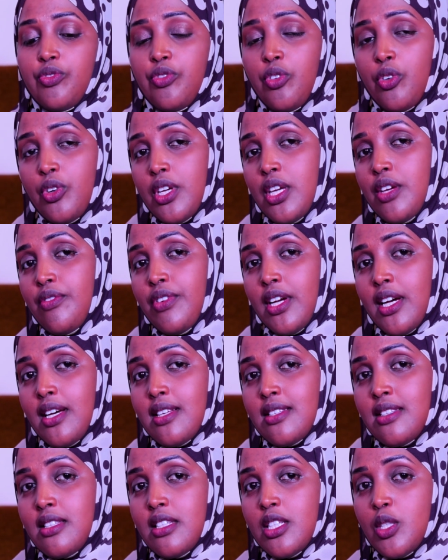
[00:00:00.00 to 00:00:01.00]
for giving
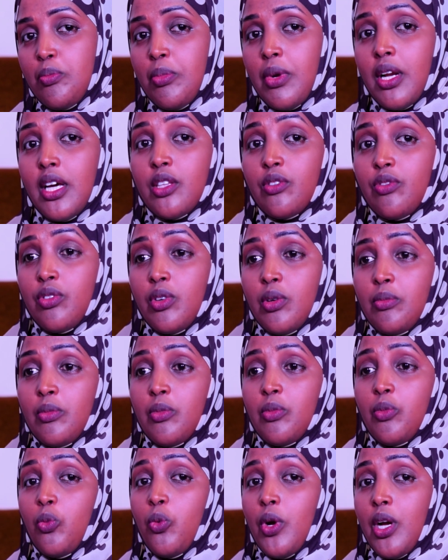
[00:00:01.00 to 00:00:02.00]
us this platform
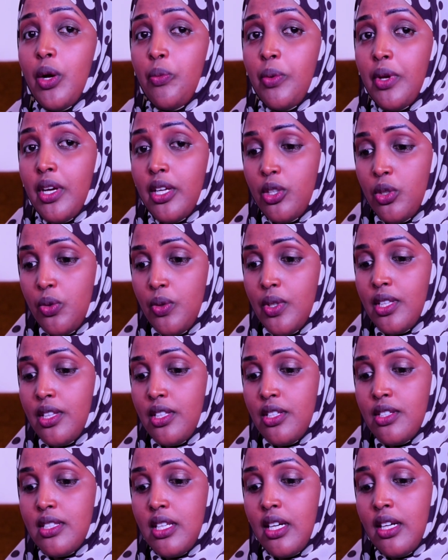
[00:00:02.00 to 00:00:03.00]
where we are doing
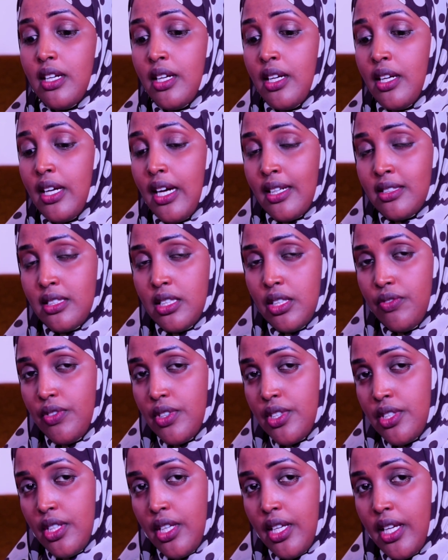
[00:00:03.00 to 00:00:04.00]
this
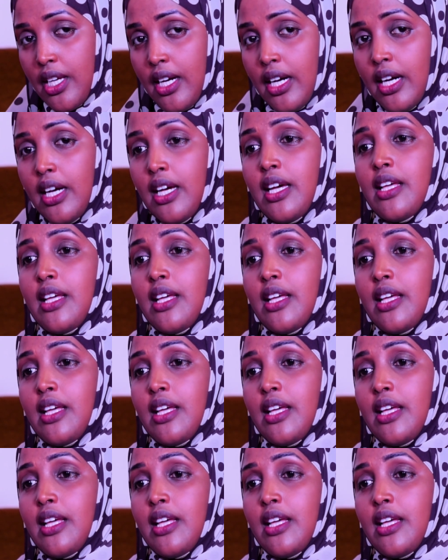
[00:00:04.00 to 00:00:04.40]
activity here.